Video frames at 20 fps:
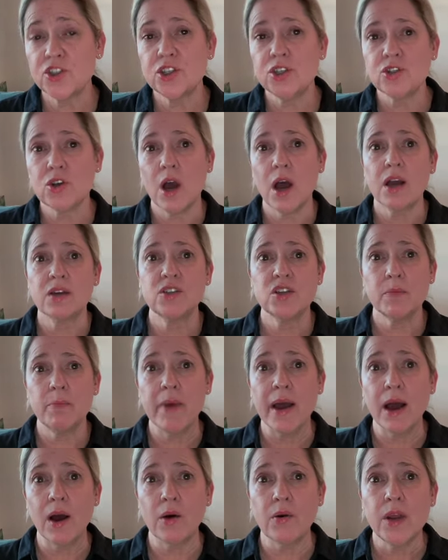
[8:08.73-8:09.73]
She talked
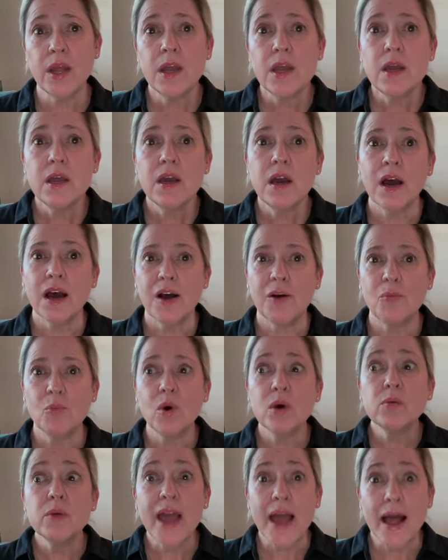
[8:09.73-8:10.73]
about
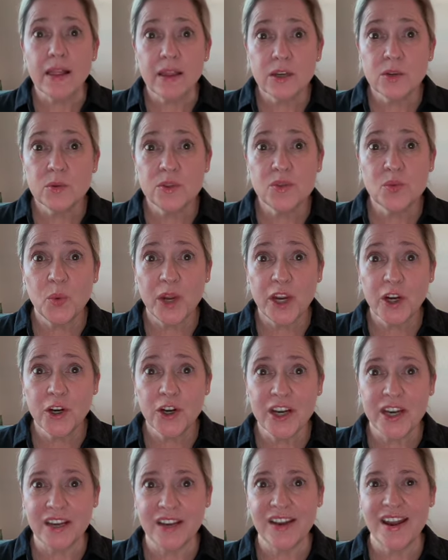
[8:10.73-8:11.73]
what Alec was
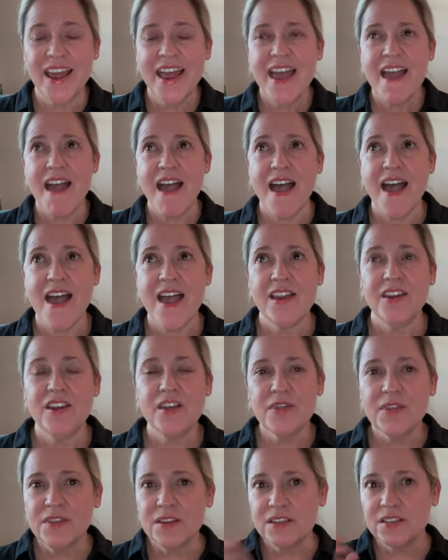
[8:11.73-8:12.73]
wearing and
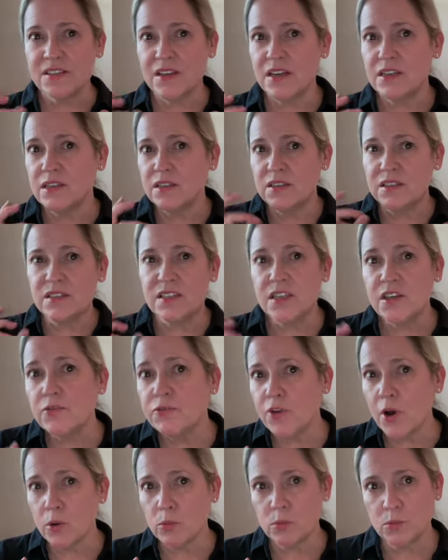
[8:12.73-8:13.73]
this
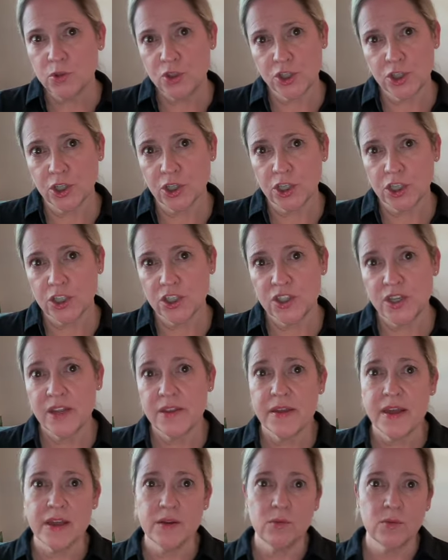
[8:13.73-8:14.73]
seafoam shirt
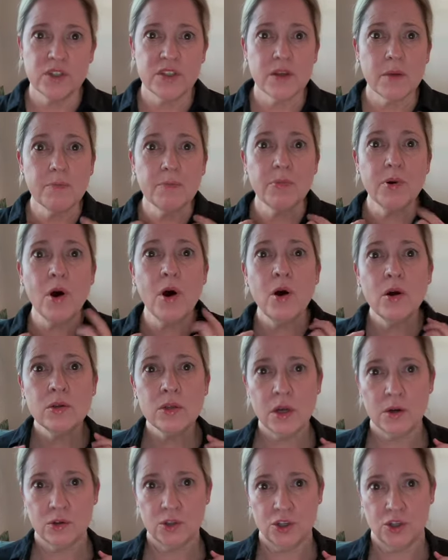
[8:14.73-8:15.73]
that was a
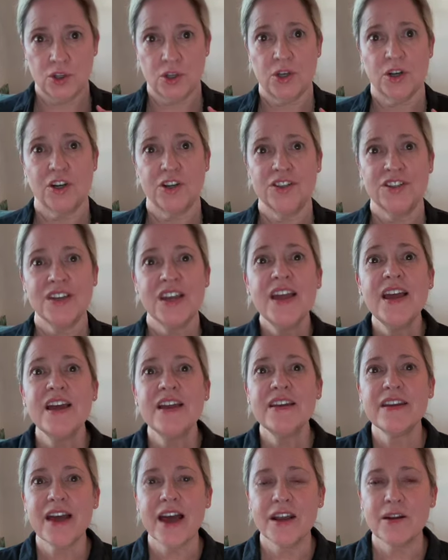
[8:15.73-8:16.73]
polo shirt,
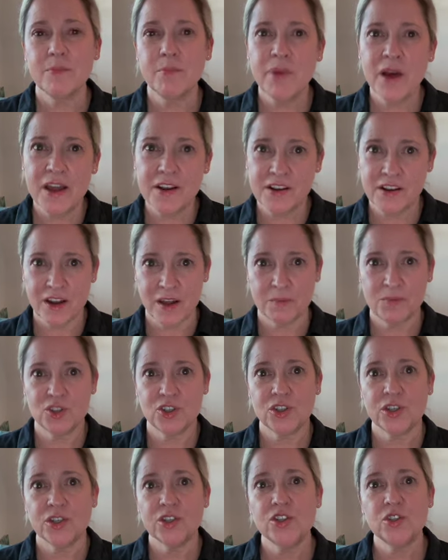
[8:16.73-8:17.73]
not a button-up
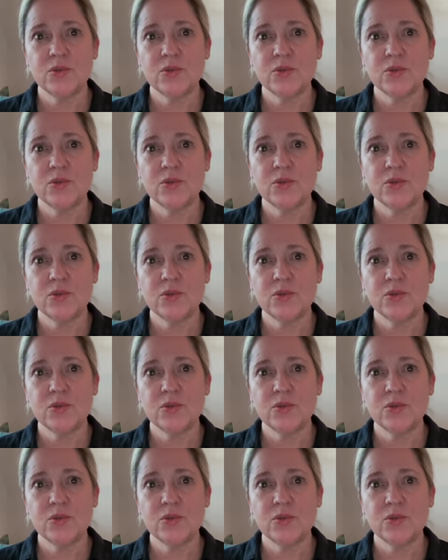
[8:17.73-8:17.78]
shirt.